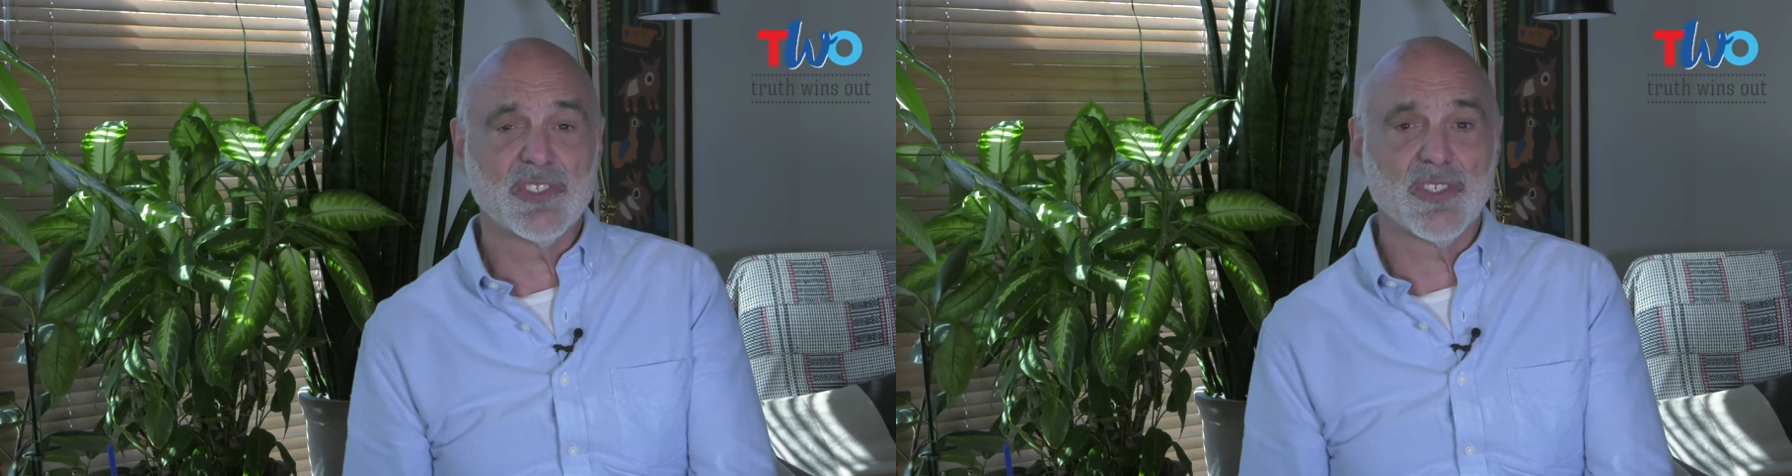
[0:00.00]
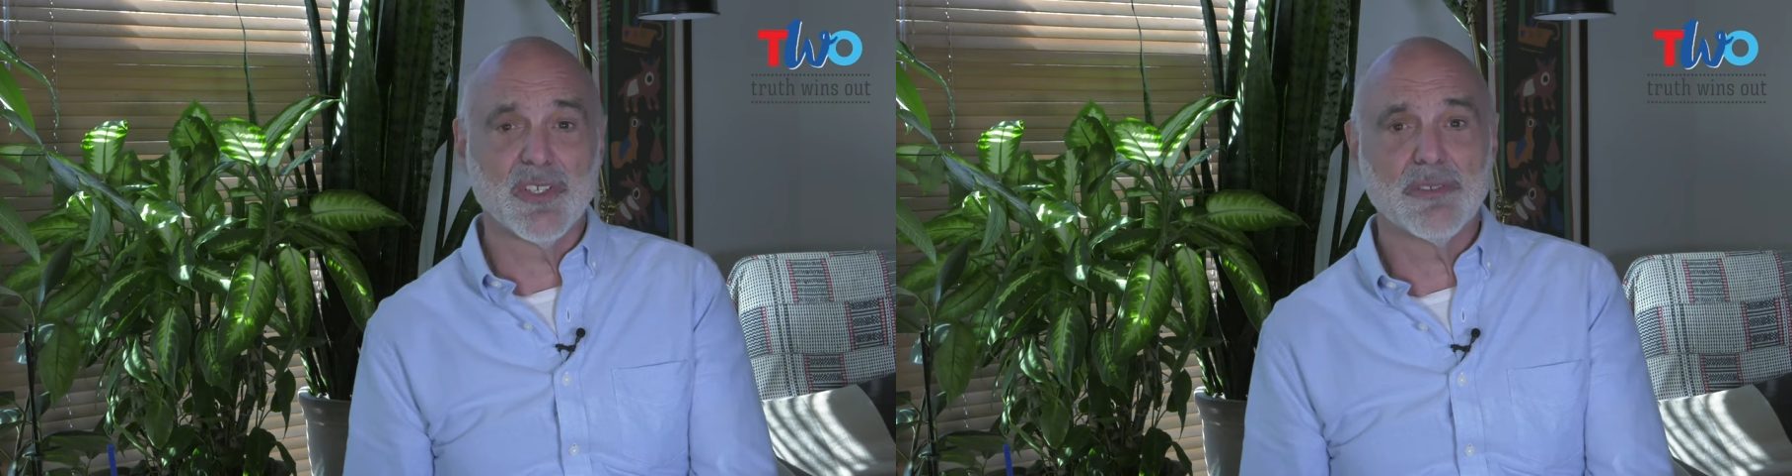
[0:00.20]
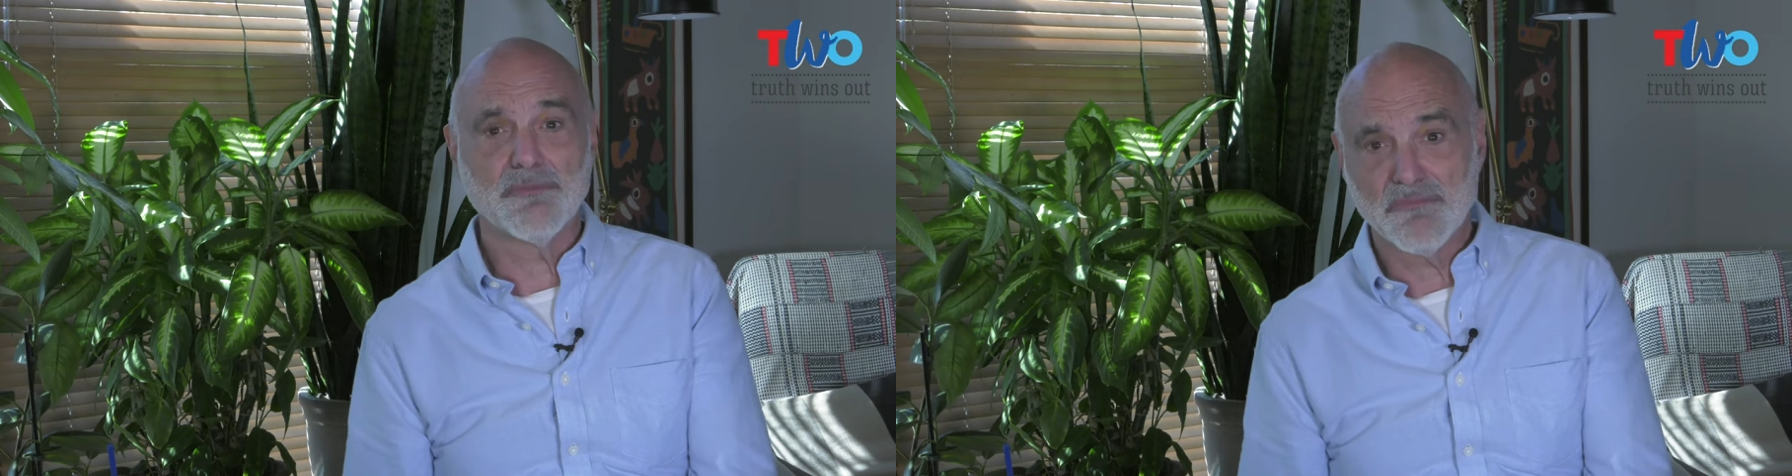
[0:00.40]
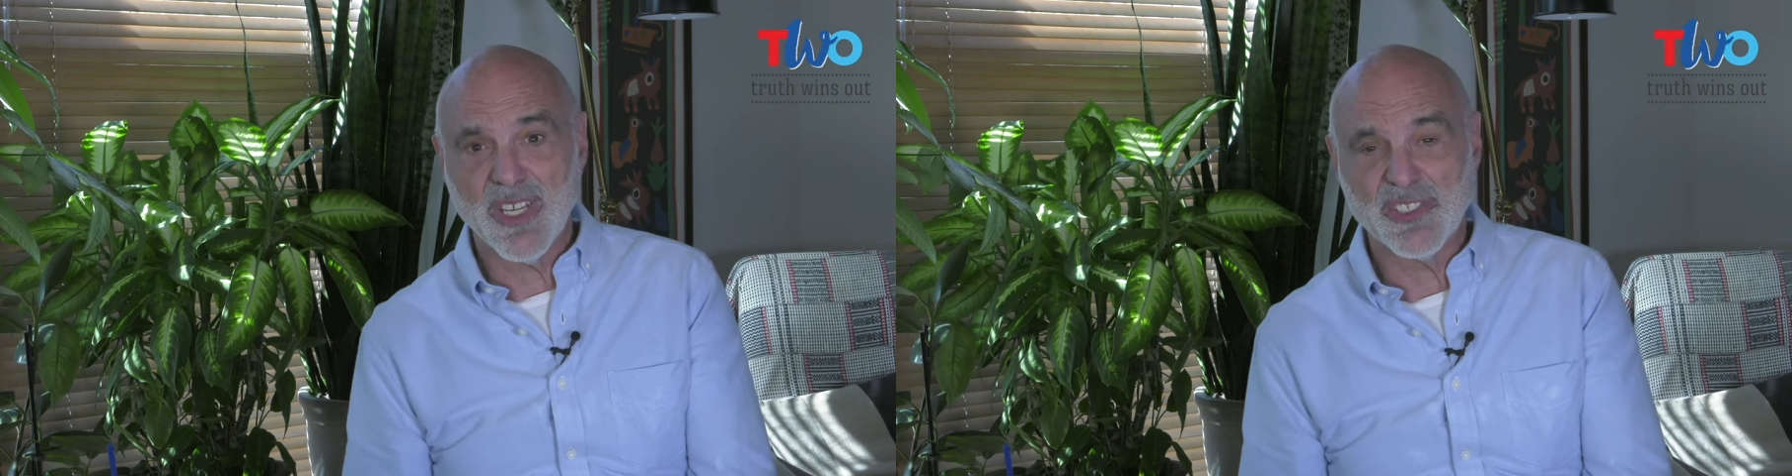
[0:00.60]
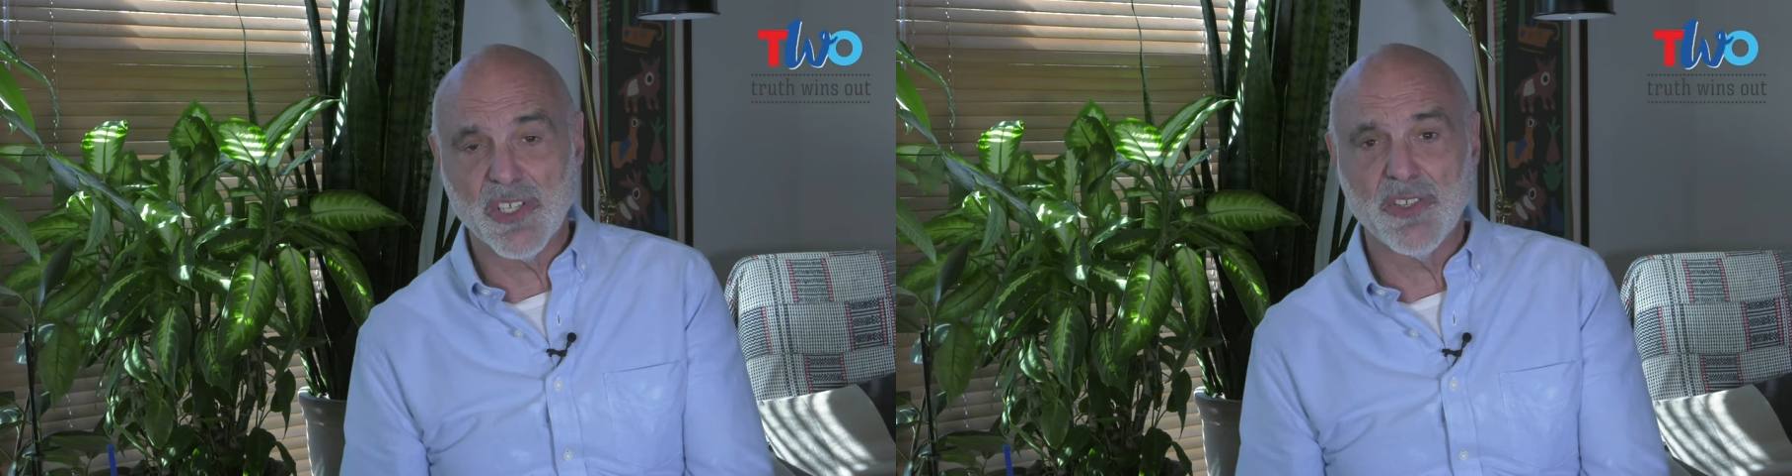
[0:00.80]
so
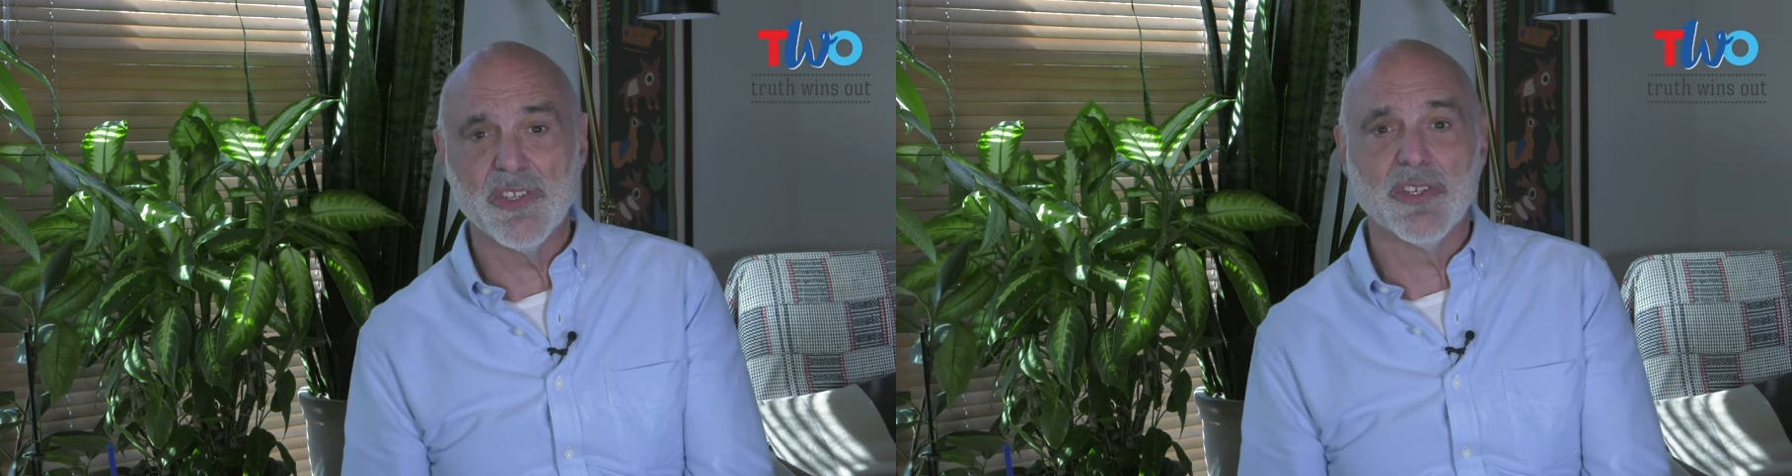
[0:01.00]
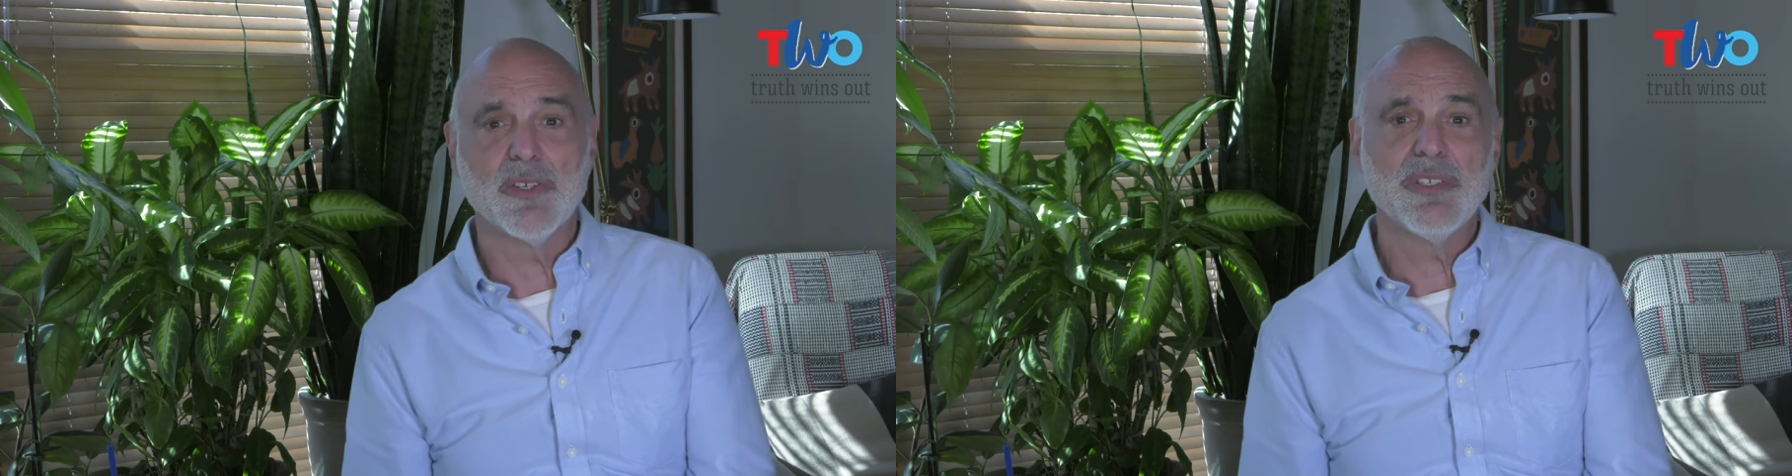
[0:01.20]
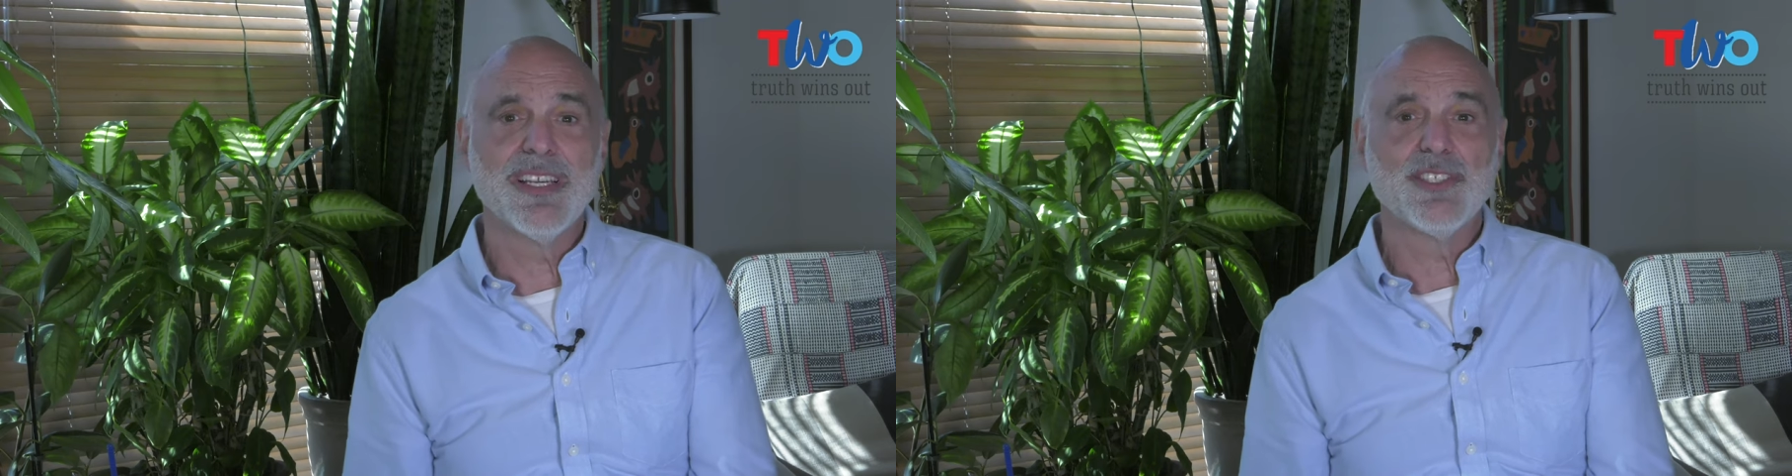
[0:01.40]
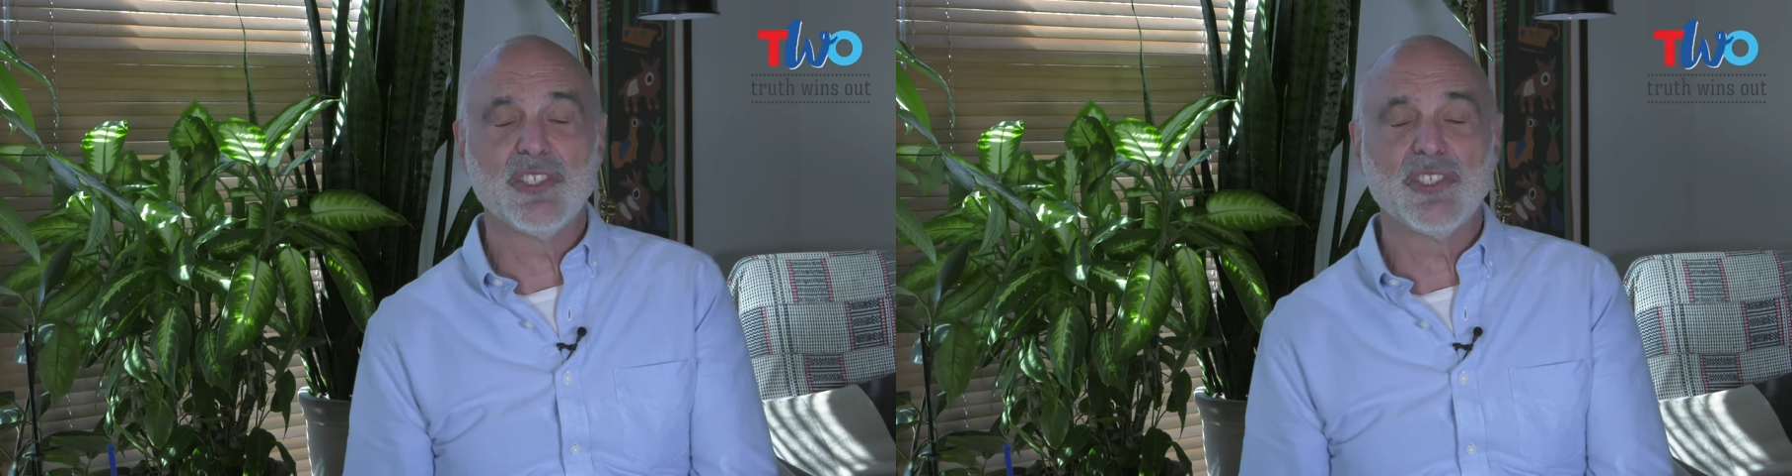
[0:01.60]
I said no.